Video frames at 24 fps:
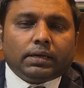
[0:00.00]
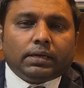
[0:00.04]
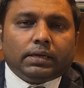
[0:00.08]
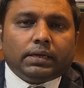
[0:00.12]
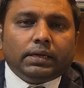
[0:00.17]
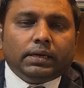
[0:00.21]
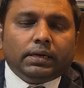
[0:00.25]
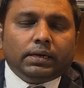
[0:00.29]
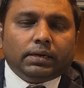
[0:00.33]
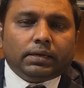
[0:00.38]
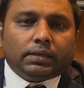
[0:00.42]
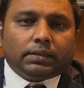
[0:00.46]

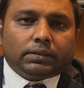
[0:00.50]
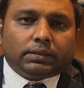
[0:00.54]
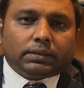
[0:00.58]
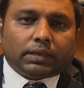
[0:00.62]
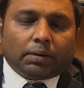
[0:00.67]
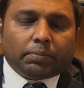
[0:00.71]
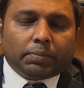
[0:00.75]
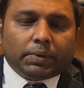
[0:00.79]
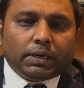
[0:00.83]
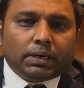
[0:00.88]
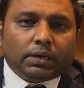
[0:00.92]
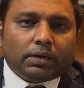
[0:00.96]
In
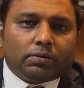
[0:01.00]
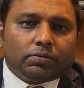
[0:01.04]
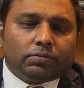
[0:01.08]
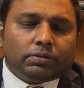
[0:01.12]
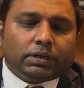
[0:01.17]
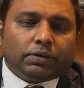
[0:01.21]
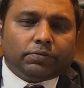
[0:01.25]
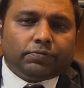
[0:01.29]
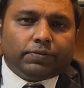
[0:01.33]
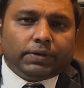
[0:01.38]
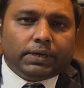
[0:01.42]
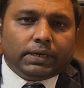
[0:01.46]
Tamil Nadu,
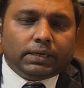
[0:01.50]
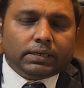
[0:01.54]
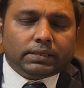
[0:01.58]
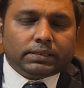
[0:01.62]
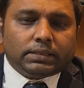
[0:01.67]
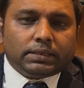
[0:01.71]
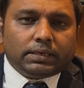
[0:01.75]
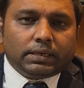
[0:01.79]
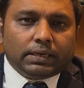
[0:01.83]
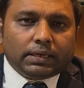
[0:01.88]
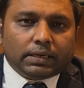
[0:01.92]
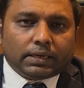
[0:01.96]
the fee
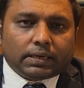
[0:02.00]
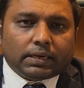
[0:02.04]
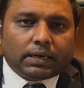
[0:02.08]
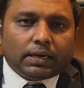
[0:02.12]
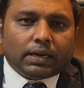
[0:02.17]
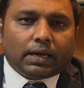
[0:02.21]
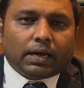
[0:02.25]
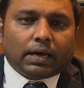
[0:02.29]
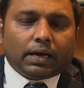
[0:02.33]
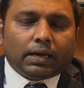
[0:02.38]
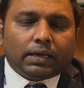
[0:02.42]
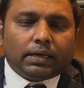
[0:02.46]
is little
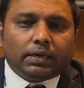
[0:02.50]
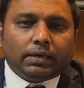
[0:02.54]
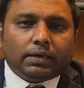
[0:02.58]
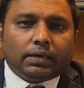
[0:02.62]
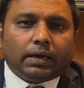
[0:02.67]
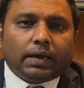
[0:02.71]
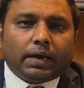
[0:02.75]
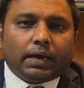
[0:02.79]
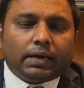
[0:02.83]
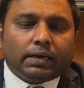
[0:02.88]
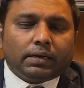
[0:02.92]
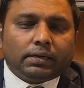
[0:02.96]
high,
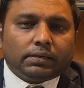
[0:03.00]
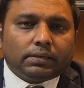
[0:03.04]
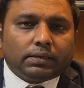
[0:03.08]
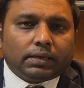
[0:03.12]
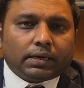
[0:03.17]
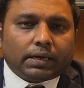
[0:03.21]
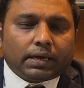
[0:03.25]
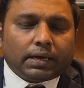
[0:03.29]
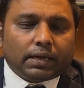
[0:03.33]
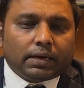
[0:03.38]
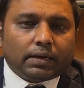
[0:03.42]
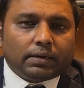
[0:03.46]
and the
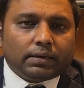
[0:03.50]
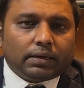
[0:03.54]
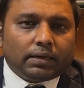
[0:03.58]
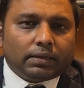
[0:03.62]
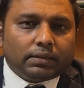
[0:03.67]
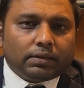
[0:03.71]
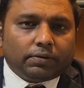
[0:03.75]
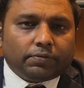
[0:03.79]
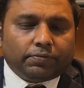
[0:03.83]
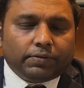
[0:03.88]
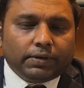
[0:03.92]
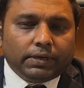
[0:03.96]
Kerala,
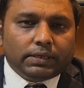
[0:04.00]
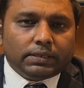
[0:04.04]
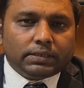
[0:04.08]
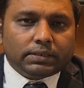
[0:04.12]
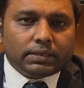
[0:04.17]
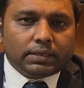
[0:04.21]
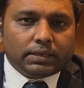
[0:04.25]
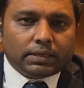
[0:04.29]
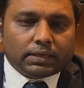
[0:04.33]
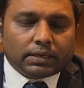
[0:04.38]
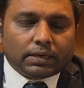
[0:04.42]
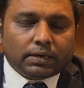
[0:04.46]
the fee is
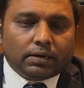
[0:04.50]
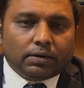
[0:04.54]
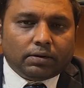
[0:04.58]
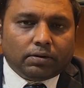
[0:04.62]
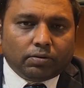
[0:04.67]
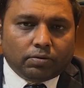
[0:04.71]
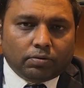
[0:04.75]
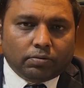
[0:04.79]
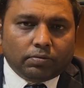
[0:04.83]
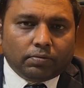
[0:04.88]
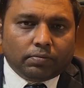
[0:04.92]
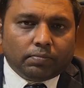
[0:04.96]
little
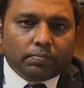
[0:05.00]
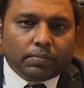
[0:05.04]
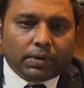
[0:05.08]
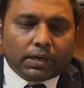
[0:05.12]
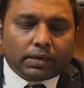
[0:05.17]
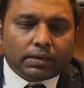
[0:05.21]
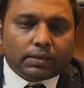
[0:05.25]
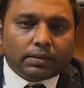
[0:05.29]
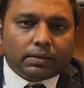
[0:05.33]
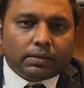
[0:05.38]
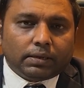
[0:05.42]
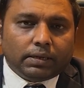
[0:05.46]
low, but
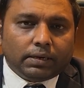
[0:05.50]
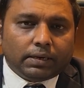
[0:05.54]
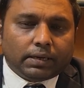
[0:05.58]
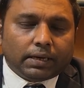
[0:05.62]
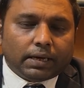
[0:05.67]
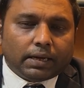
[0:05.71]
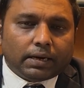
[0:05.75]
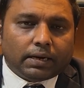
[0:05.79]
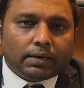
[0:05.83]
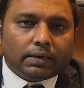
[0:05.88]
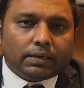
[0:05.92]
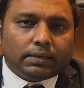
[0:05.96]
in
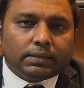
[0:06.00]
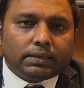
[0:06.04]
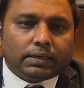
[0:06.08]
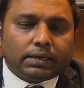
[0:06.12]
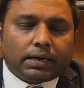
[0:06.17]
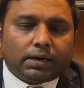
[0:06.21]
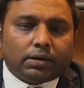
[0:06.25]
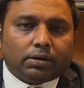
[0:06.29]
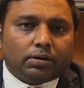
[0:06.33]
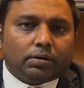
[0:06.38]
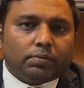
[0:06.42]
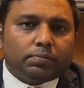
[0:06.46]
Kerala, the
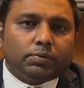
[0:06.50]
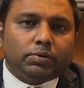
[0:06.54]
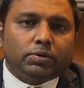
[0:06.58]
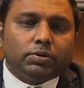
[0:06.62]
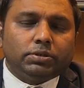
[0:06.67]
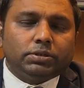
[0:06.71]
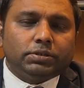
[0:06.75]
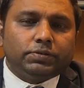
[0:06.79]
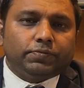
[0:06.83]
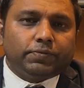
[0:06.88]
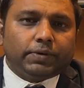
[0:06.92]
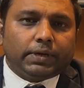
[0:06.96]
cutoff
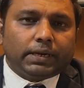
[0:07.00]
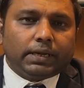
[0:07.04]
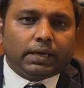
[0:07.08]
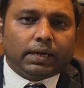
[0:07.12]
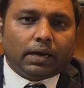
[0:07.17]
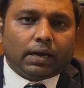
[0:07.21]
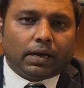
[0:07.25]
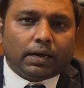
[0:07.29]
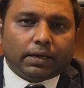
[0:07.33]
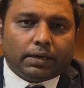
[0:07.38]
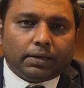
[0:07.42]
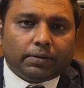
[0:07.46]
goes very
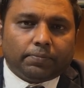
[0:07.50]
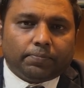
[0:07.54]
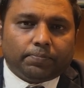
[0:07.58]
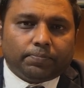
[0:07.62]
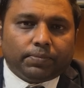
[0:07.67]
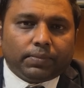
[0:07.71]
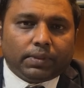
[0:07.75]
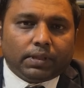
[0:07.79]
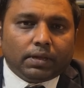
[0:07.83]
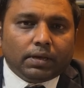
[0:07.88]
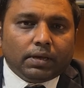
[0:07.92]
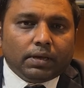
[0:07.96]
high.
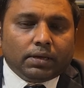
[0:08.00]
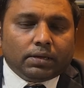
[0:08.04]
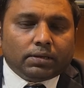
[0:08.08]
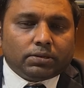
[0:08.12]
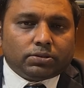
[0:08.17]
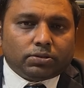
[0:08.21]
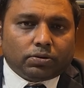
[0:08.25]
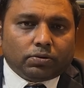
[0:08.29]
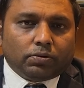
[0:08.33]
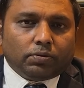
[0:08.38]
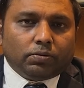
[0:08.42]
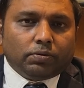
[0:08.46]

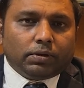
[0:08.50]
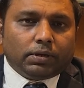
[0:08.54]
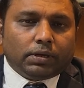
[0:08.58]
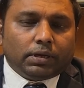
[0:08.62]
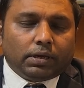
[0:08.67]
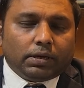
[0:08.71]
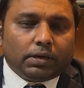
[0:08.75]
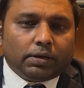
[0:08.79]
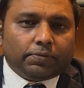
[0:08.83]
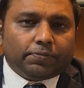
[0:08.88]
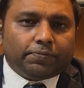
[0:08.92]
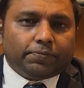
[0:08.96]
So,
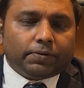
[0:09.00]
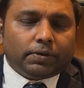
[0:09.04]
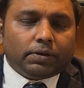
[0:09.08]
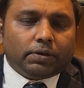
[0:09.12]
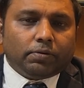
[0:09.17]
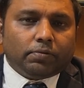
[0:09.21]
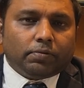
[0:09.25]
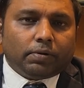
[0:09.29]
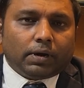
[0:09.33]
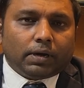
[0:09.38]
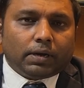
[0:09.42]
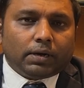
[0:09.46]
if
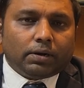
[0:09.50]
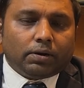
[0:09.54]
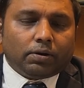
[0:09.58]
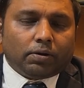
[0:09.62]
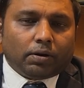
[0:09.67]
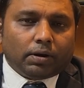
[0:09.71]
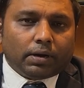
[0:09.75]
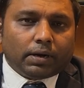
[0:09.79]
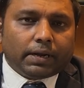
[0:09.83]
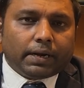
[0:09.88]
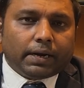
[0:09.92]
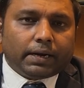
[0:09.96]
you are
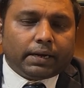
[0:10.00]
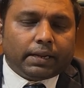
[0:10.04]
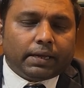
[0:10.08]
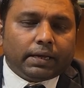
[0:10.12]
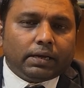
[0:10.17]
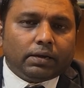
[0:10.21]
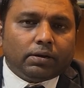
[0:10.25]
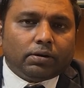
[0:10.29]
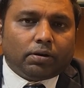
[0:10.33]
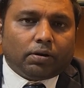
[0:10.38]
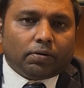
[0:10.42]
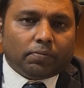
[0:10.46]
not
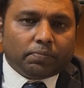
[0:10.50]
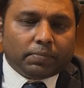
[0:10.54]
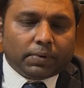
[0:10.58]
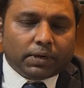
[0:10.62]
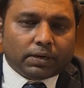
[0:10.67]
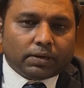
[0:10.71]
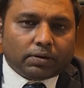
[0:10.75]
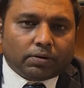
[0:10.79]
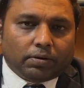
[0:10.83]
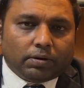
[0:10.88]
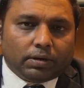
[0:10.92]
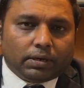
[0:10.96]
getting
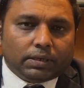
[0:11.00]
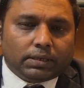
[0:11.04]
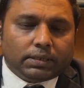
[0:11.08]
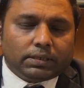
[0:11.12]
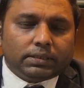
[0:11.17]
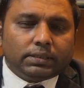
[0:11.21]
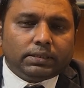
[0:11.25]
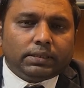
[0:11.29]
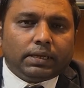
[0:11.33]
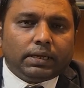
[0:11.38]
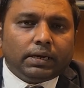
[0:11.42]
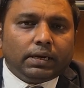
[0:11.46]
government
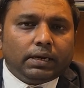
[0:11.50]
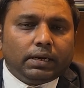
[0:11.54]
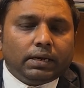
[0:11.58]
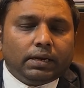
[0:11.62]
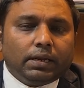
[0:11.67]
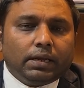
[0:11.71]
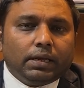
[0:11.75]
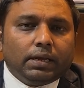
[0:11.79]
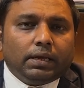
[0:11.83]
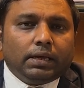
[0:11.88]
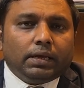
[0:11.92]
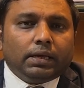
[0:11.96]
college, then
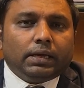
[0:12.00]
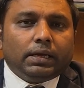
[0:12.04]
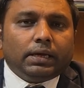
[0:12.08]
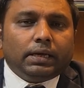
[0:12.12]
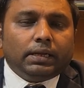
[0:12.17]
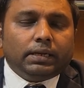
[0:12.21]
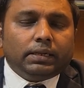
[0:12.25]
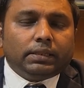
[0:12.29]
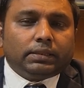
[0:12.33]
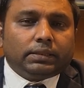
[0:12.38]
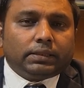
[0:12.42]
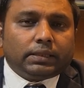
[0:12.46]

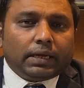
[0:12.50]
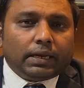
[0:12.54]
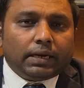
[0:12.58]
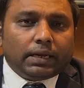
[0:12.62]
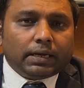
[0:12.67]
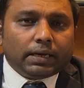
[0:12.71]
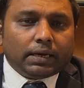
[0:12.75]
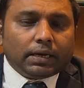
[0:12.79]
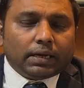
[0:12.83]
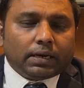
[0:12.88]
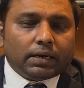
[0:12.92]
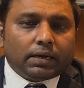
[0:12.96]
in
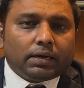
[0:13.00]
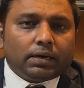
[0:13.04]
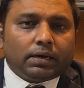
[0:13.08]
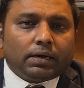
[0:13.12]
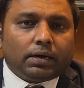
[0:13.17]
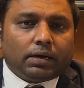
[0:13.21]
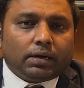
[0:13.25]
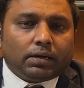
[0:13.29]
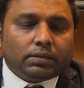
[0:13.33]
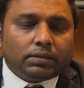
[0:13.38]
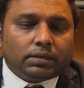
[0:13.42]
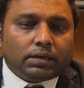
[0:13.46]
Telangana,
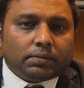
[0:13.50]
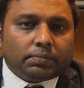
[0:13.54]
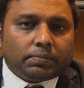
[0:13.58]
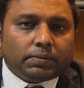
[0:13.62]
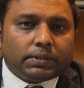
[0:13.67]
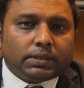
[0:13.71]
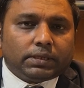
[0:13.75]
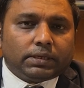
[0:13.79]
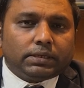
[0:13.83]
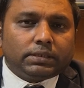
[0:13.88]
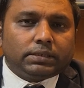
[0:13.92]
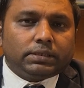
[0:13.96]
Andhra
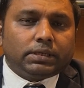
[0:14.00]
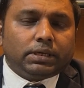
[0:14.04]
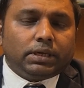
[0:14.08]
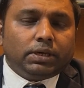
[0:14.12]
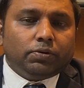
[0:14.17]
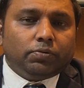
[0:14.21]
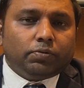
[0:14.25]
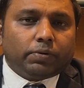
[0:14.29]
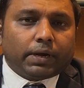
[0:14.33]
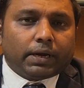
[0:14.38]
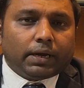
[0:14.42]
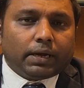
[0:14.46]
Pradesh,
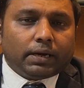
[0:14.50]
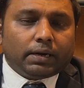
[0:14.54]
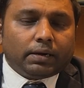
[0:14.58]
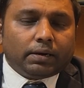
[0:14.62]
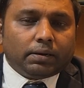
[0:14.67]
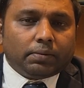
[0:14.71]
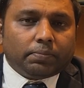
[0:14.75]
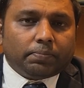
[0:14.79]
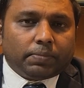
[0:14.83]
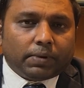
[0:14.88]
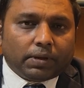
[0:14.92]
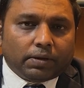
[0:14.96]
you
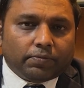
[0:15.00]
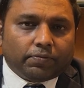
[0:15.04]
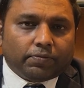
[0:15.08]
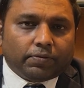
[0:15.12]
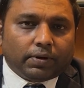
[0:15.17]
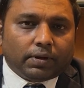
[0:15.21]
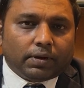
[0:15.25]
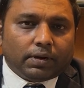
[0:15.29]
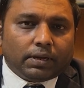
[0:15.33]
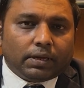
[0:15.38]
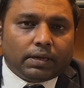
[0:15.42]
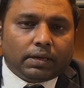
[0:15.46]
can
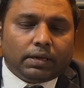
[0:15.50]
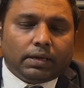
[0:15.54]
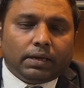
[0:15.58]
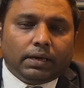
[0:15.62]
prefer